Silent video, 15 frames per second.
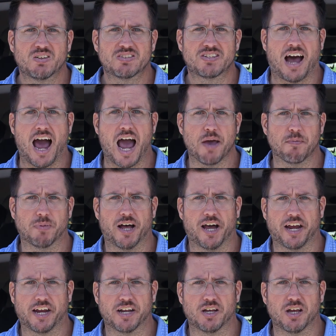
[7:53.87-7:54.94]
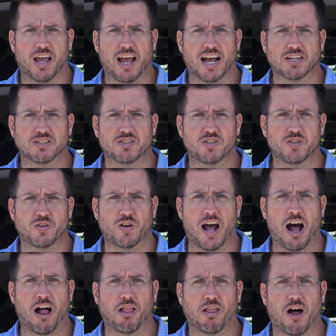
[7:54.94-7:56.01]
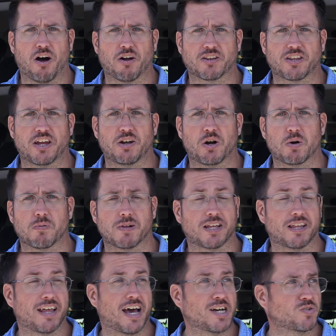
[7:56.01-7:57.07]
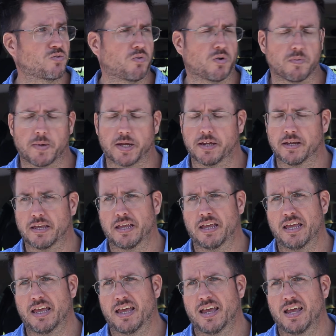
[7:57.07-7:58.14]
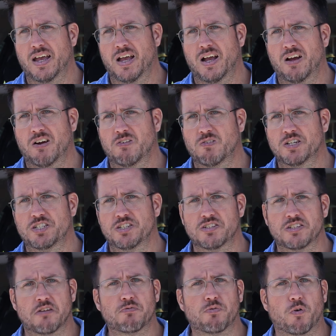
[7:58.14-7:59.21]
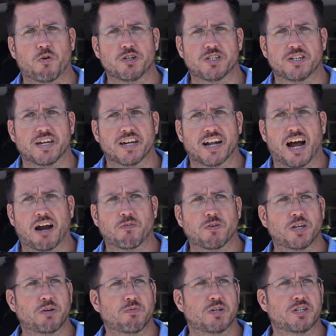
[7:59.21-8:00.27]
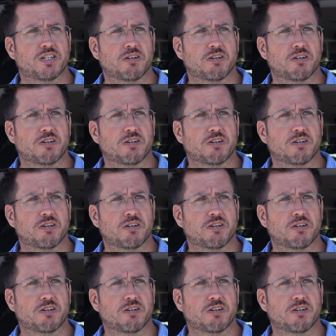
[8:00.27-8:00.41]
timeline as to how long they normally last for me, which is unfortunate. I really wish